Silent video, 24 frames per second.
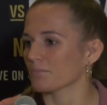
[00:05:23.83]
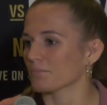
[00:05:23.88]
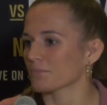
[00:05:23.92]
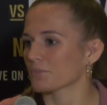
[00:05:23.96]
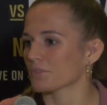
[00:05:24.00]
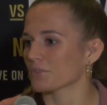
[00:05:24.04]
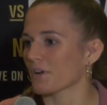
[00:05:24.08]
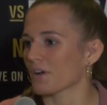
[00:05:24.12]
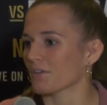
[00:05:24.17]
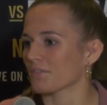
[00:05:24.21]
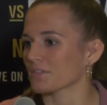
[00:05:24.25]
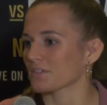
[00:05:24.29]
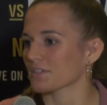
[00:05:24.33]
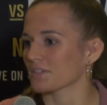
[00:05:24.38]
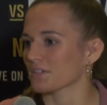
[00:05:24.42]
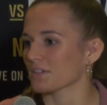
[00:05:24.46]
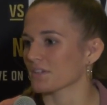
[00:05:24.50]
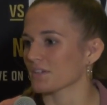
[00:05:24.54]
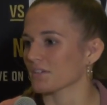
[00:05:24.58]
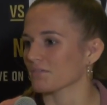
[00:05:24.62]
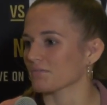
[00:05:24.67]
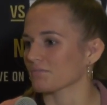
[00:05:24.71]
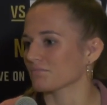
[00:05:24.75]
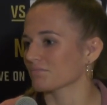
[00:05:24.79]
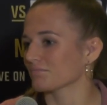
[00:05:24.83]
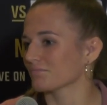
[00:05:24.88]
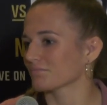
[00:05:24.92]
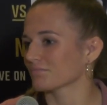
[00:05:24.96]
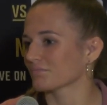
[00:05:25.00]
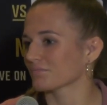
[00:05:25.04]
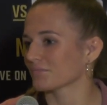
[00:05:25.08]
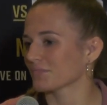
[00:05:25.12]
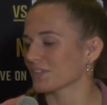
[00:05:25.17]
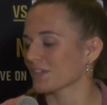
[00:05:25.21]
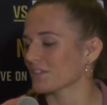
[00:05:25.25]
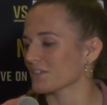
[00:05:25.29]
So obviously,
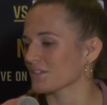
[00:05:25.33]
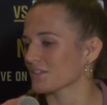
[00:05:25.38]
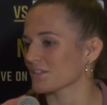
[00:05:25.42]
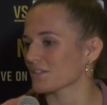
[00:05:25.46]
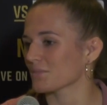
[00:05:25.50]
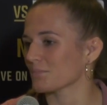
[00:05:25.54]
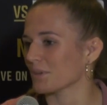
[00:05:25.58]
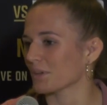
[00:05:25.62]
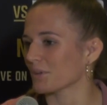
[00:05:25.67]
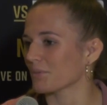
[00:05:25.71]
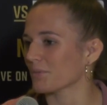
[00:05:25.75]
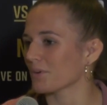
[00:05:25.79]
yeah, this is a big